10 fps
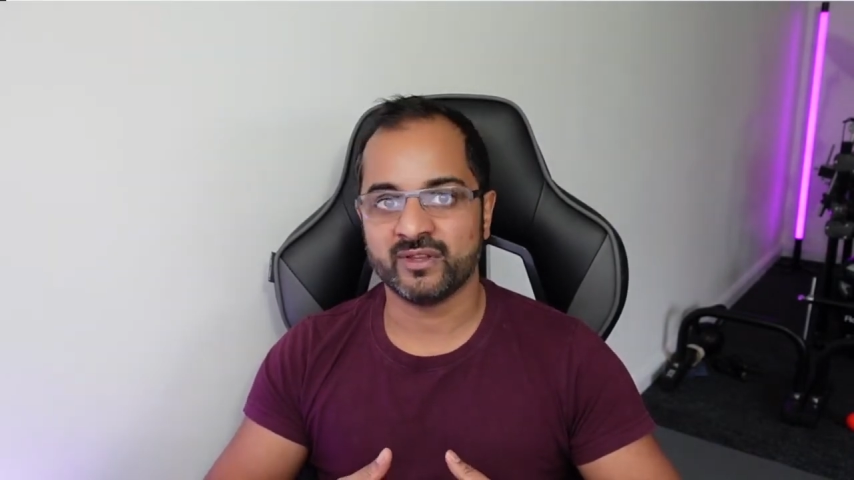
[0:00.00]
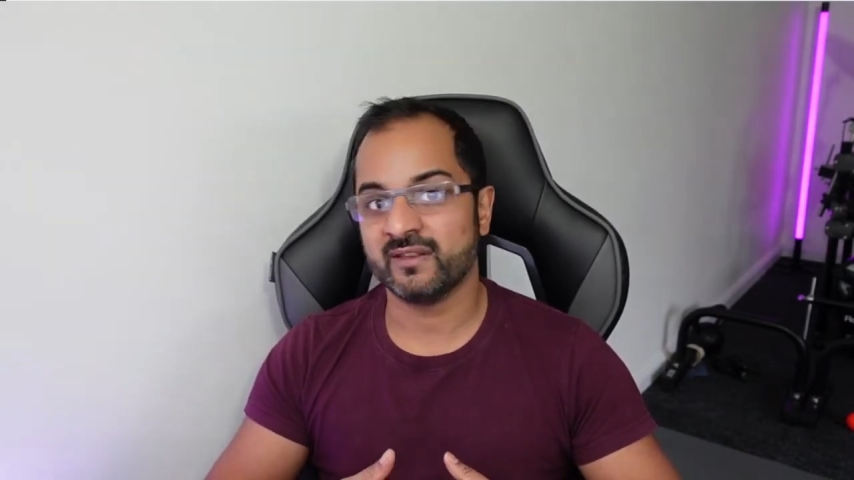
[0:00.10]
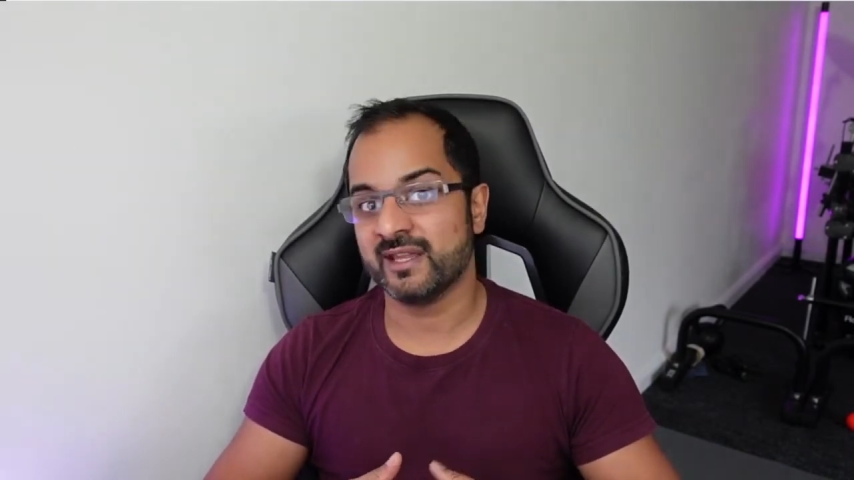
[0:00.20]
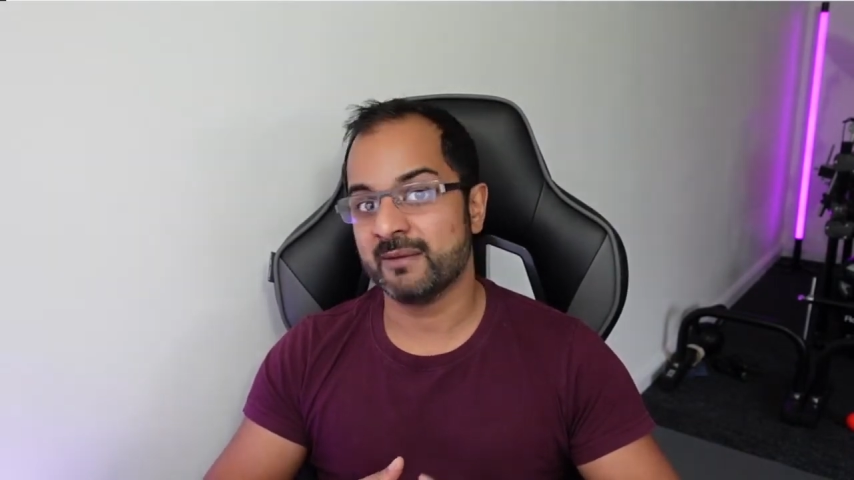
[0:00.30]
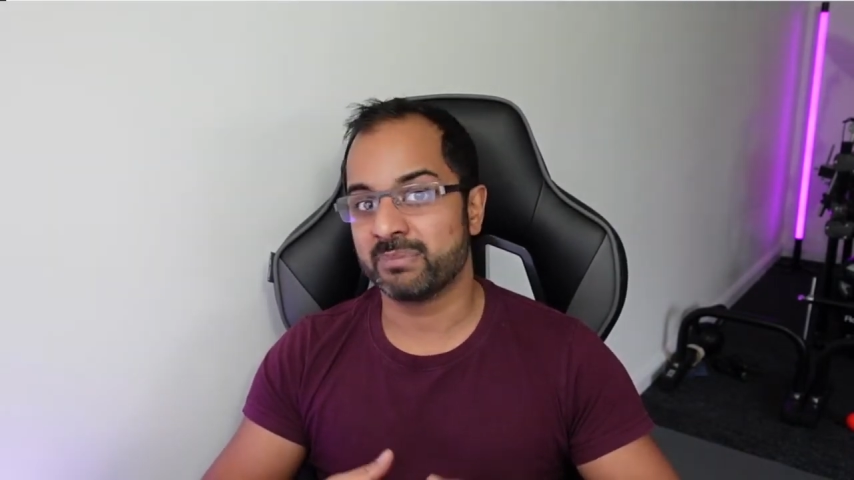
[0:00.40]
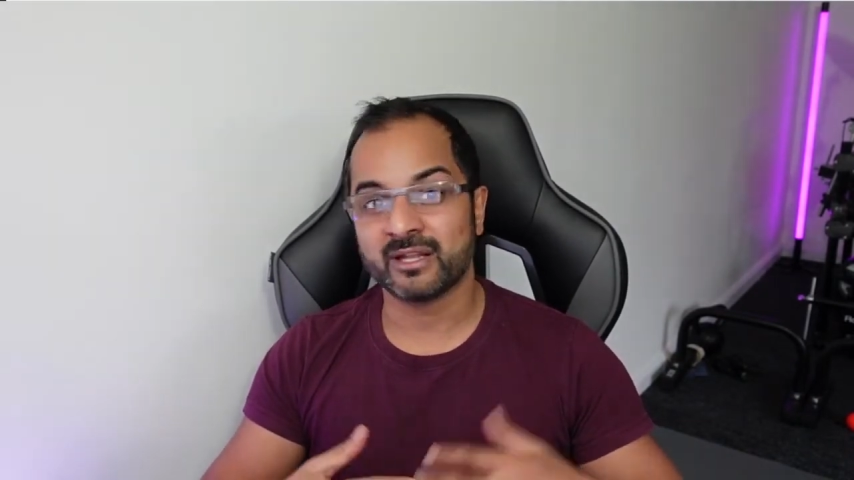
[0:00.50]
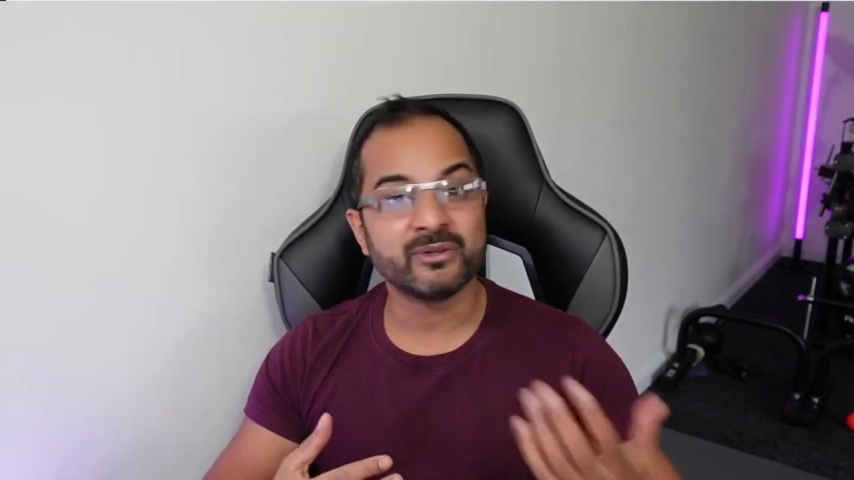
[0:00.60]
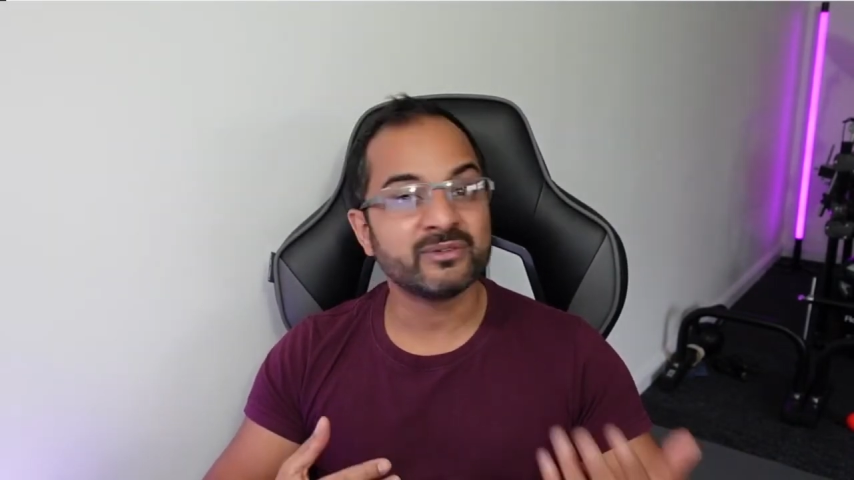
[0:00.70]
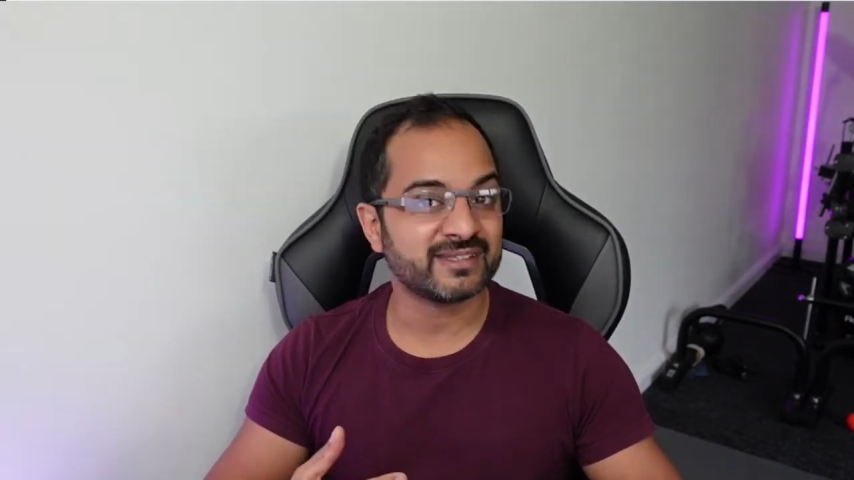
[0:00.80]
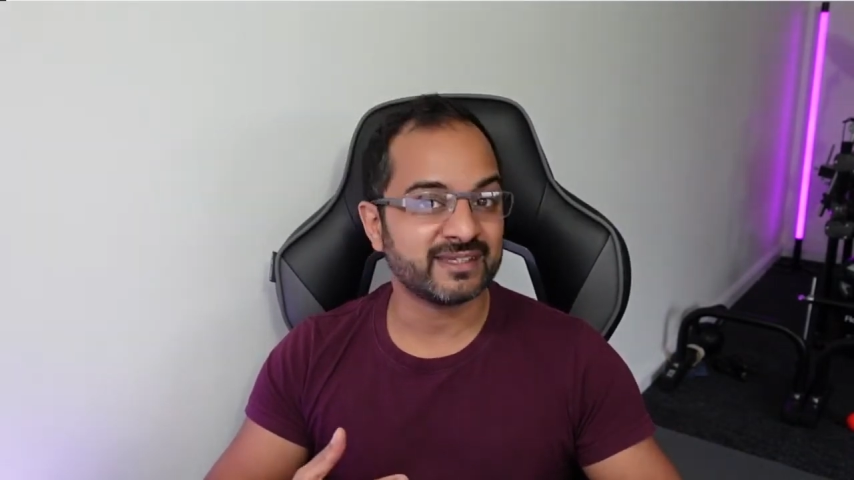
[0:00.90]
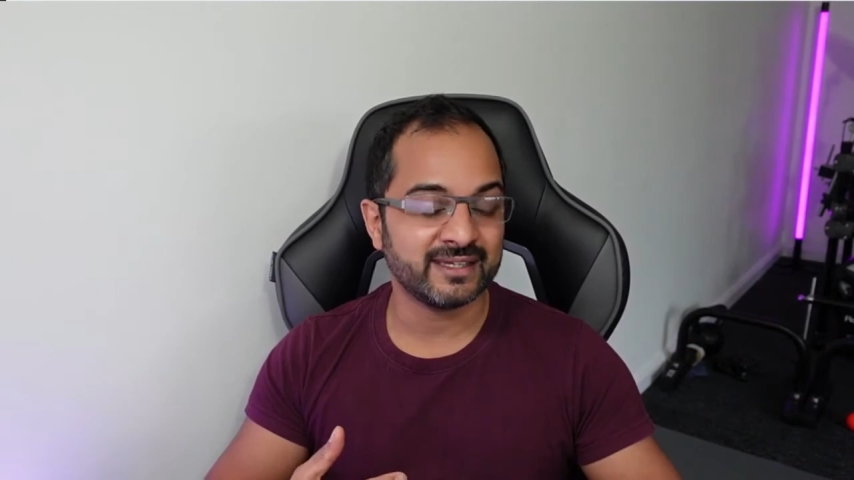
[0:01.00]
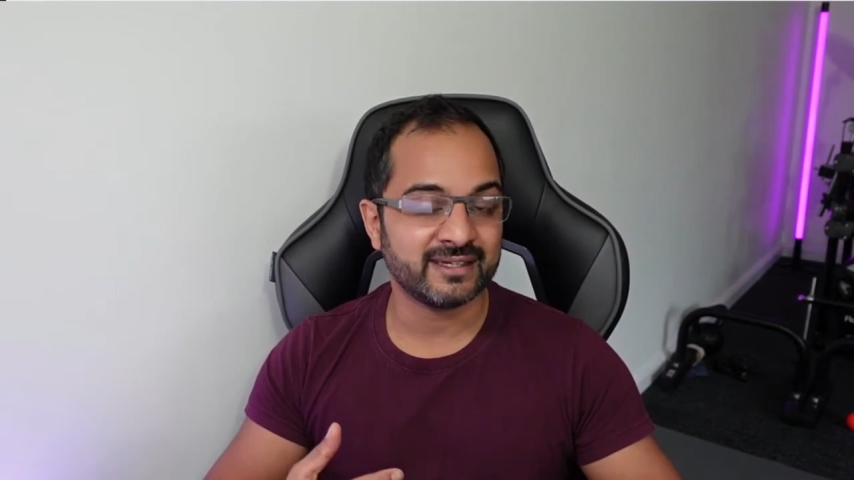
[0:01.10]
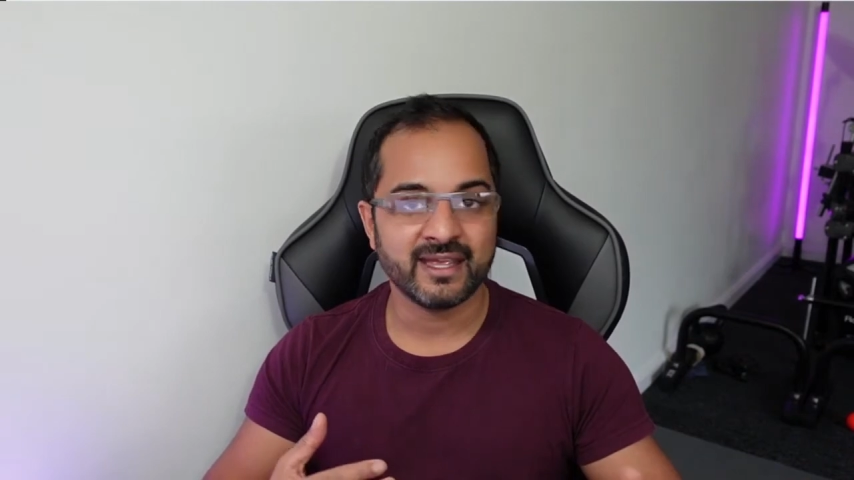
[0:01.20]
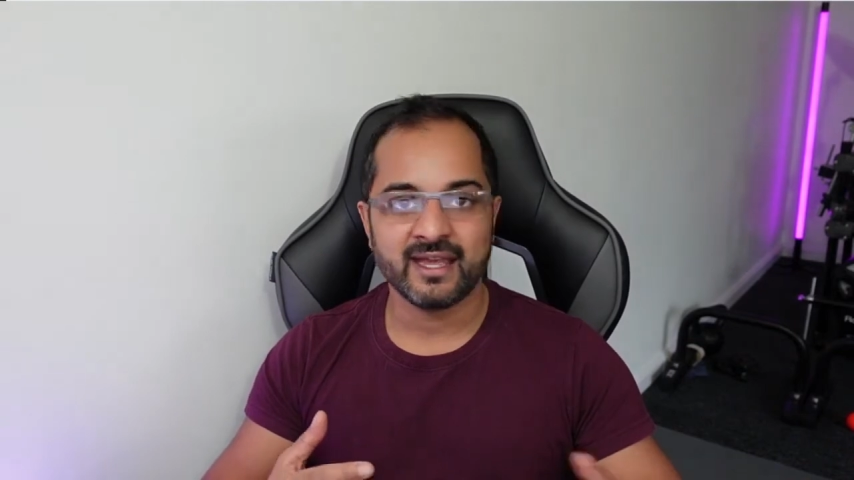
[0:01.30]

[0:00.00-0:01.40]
that they're bloated